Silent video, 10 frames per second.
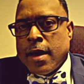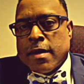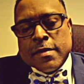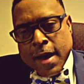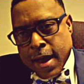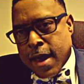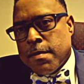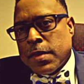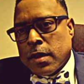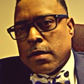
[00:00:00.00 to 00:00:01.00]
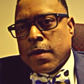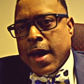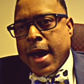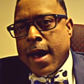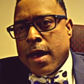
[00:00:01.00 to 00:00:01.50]
because I am the little
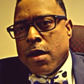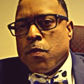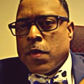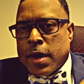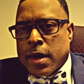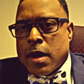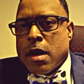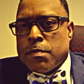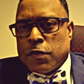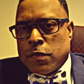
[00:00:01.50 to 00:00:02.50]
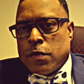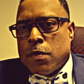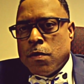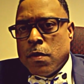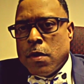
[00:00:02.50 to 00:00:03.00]
guy when it comes
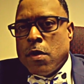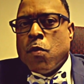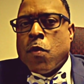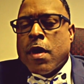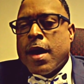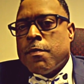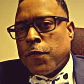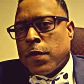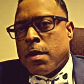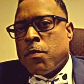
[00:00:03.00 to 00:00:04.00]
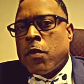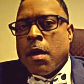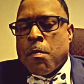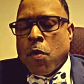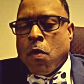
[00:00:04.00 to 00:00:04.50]
to where I'm from,
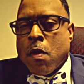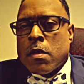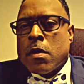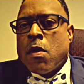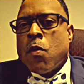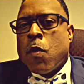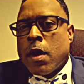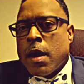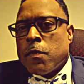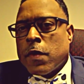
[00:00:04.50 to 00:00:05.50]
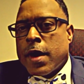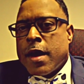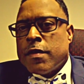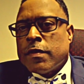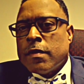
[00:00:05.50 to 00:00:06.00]
where I'm born, where I'm
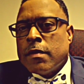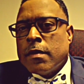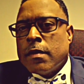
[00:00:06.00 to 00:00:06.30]
raised.